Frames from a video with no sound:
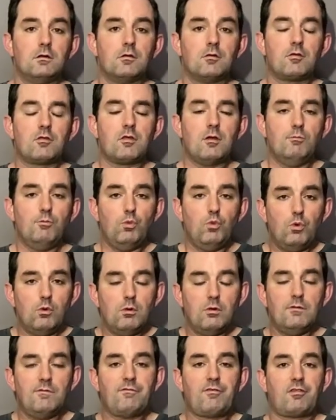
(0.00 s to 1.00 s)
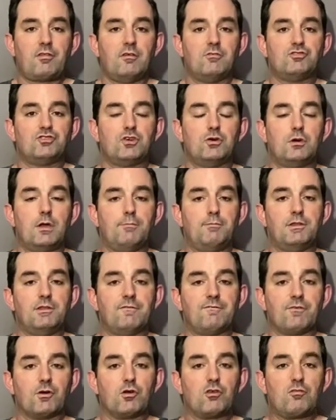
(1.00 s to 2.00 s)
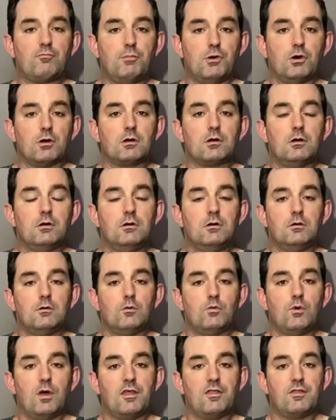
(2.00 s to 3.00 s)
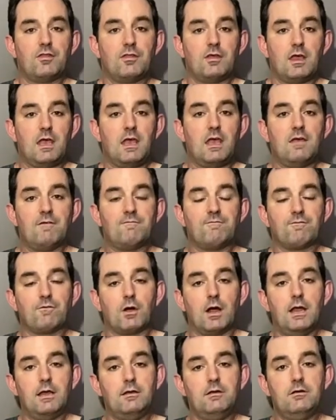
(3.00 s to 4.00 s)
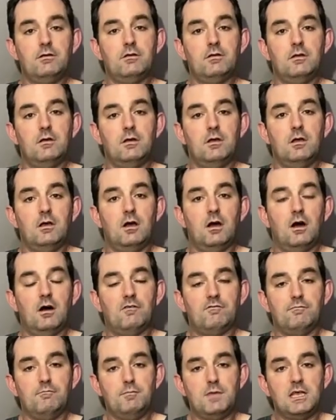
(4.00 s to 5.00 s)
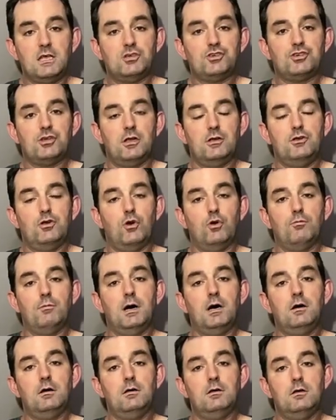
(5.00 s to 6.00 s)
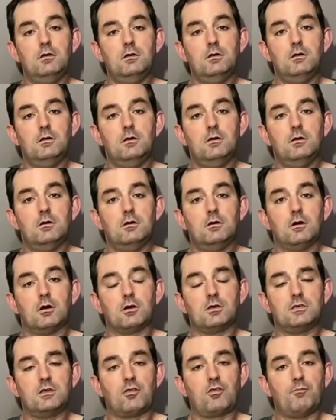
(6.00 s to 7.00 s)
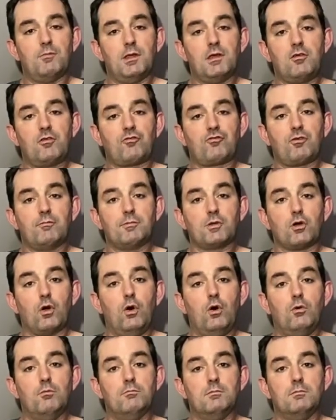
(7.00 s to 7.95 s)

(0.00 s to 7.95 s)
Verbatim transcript: some wolves that showed up in the first book with a friend of Meesh and Noma are displaced from their home